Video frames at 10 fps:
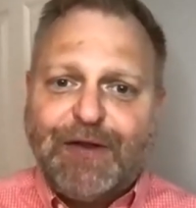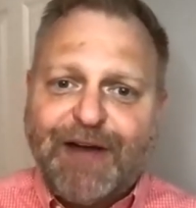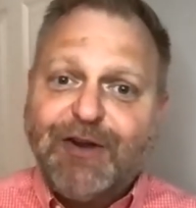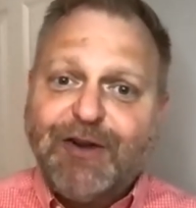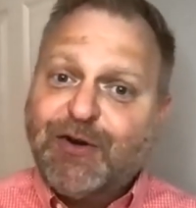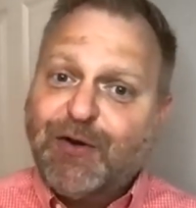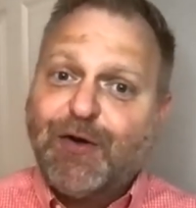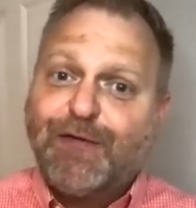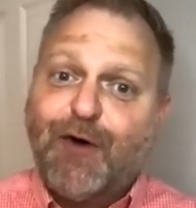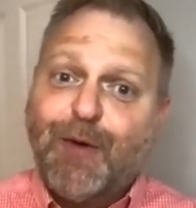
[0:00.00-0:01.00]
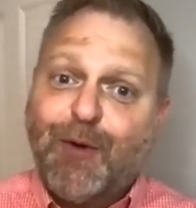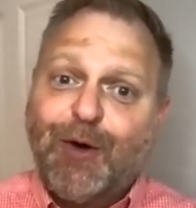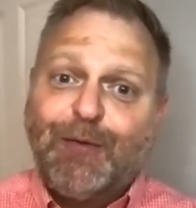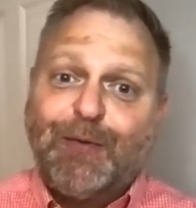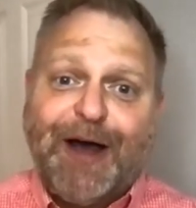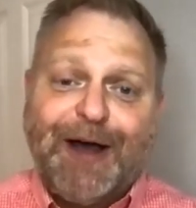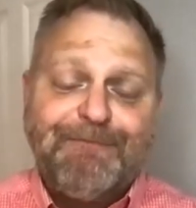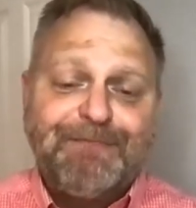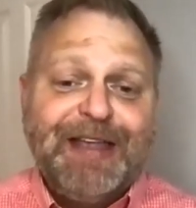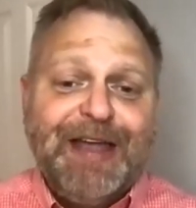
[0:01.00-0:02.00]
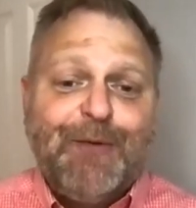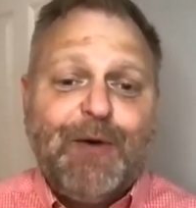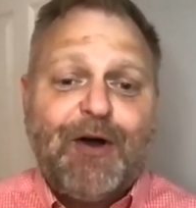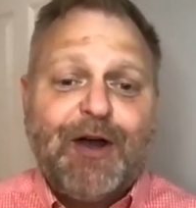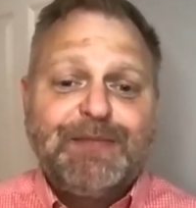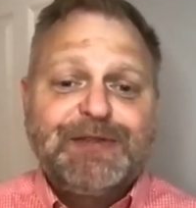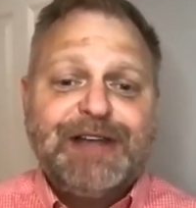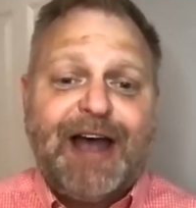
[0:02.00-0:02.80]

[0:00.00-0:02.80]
invite you to do your formal um, welcomes.